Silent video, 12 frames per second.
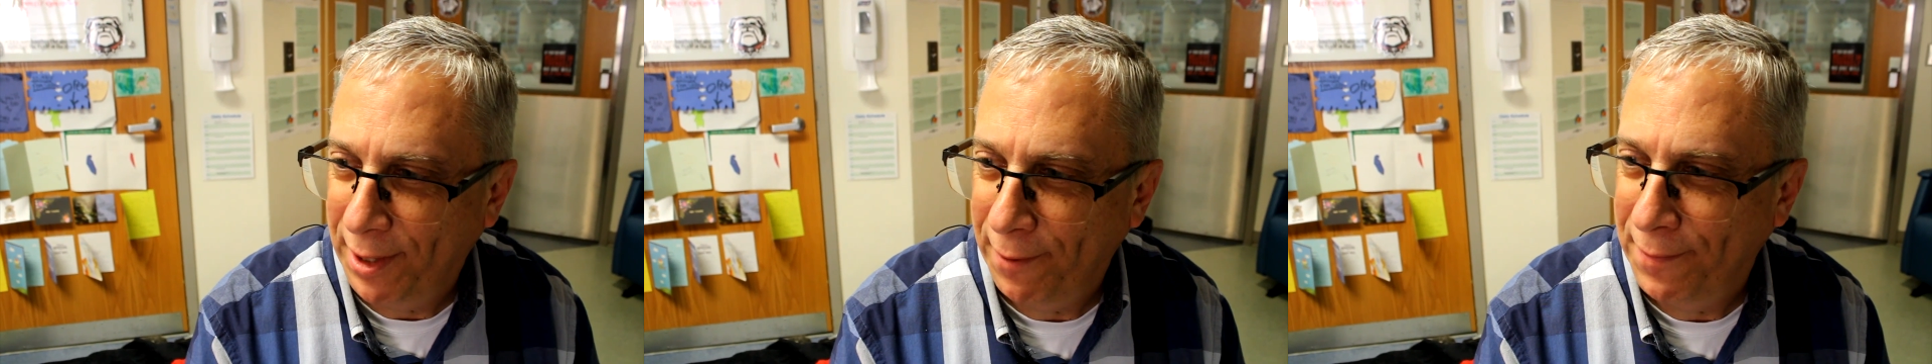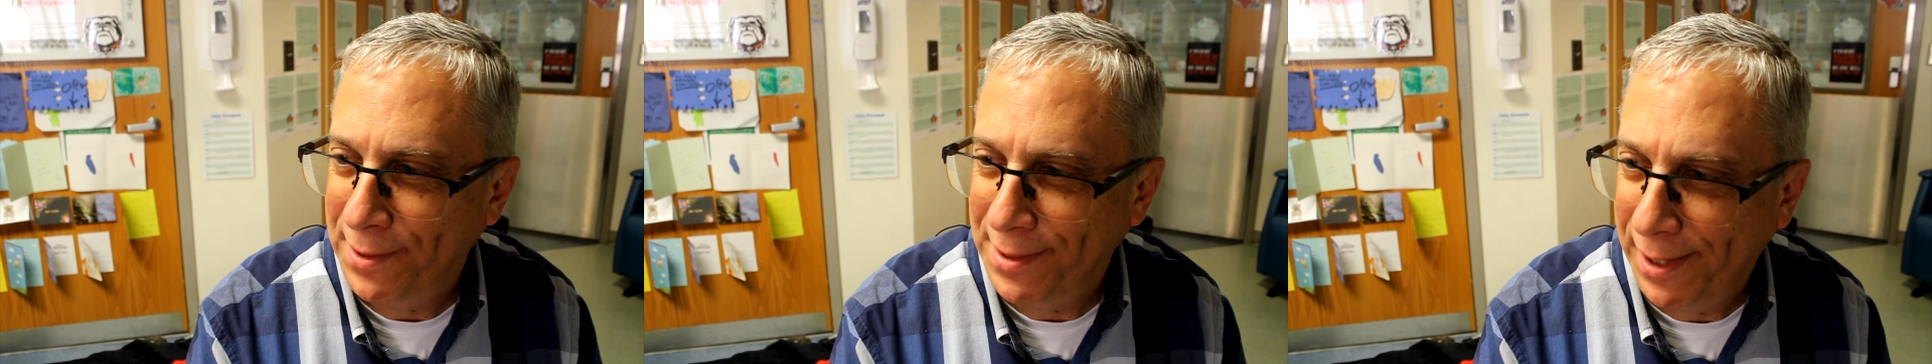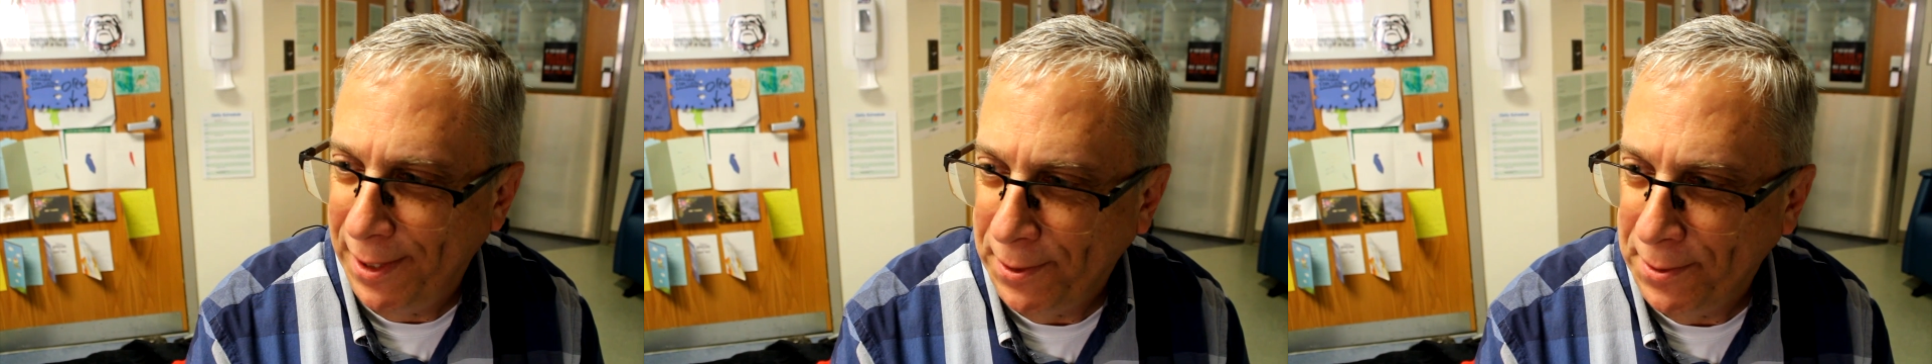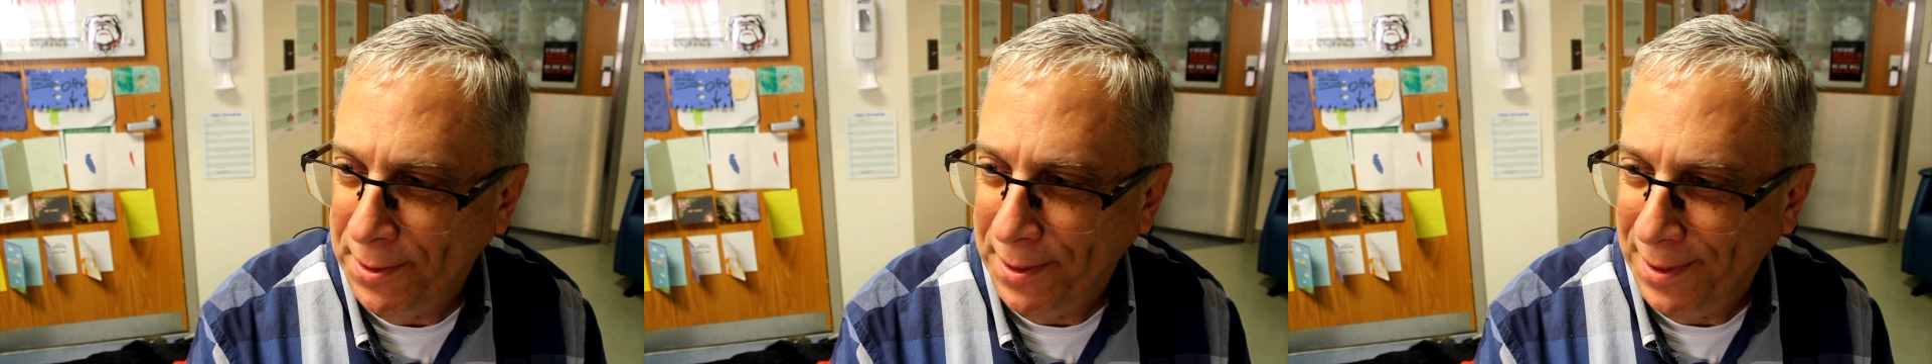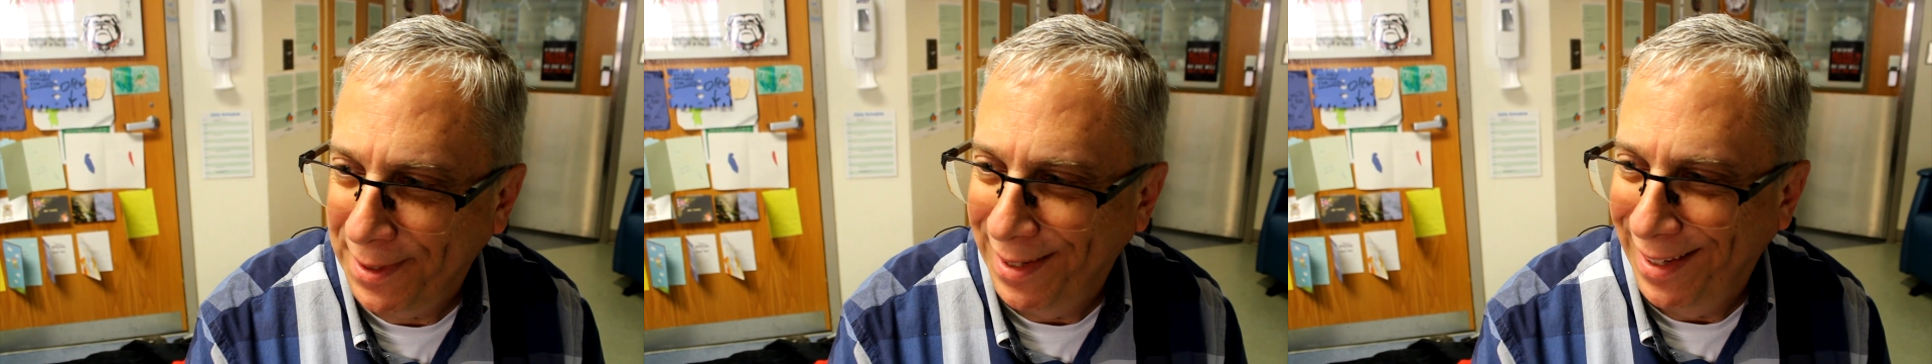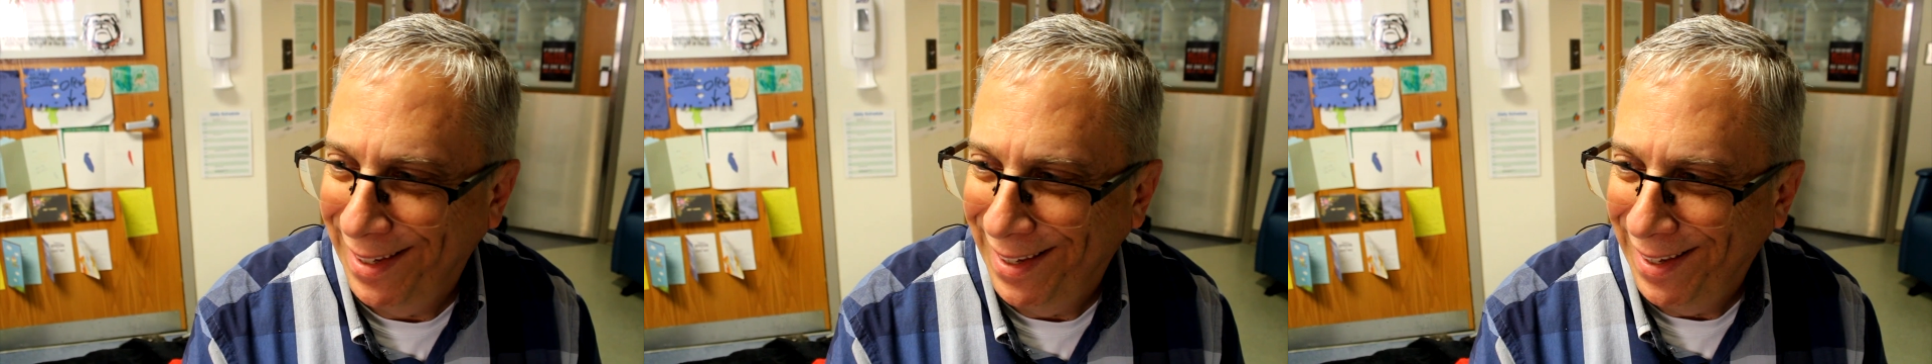tough as nails.
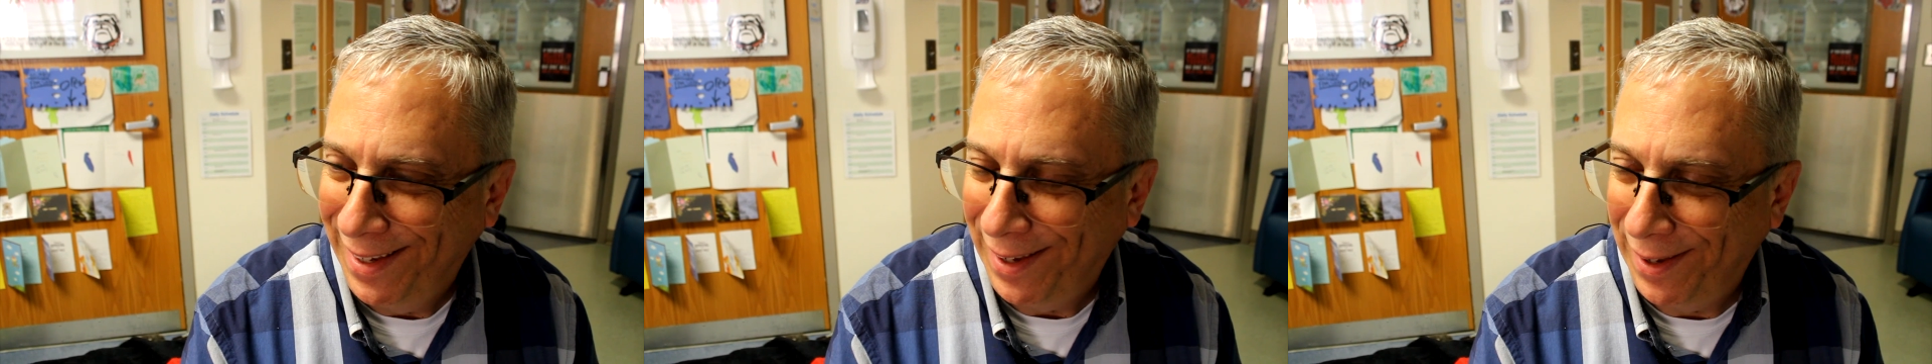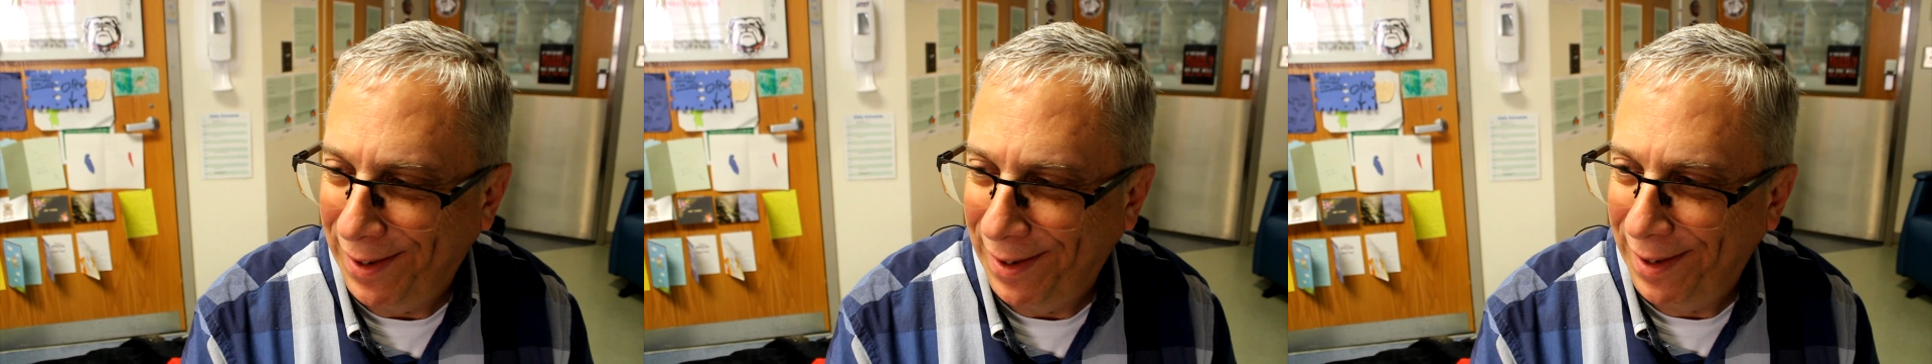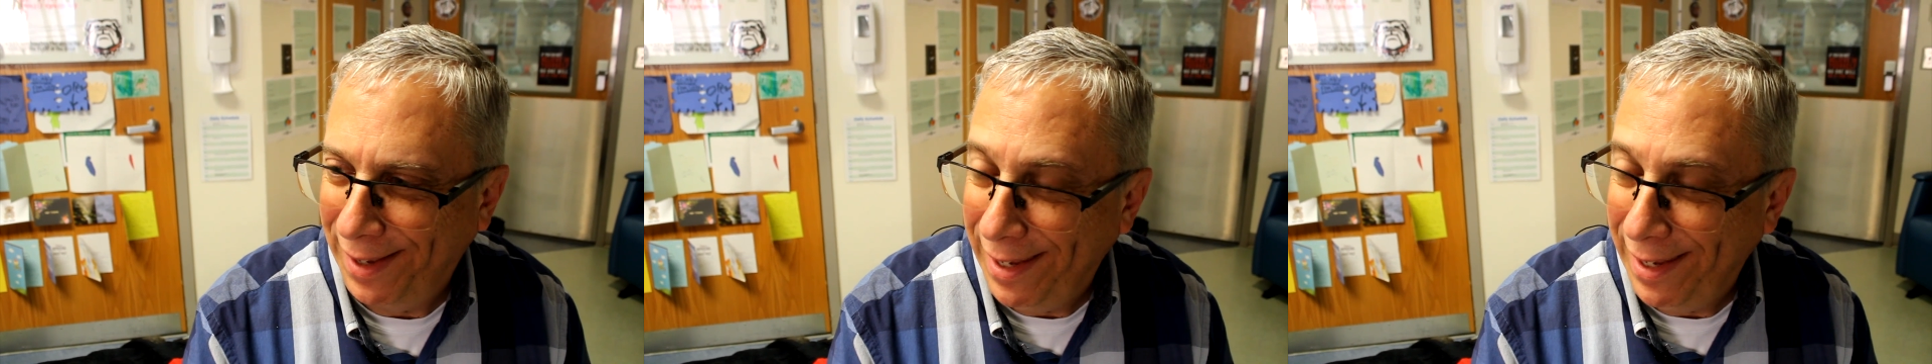Uh,